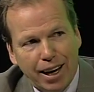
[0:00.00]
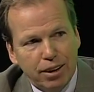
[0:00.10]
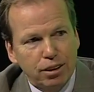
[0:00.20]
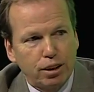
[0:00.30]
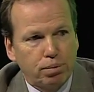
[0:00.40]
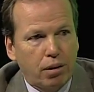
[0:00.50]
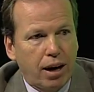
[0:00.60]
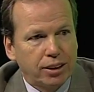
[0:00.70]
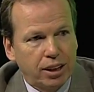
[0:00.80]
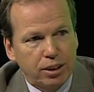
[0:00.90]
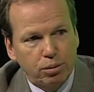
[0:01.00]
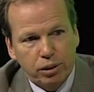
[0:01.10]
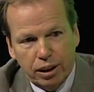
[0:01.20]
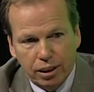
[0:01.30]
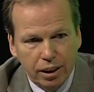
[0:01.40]
end of the process
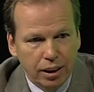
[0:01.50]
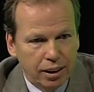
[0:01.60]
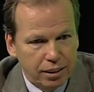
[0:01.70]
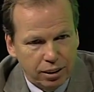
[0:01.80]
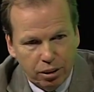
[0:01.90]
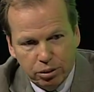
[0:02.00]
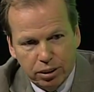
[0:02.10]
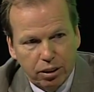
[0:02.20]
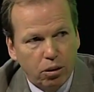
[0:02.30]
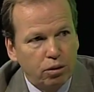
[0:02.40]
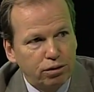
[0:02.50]
where, the whole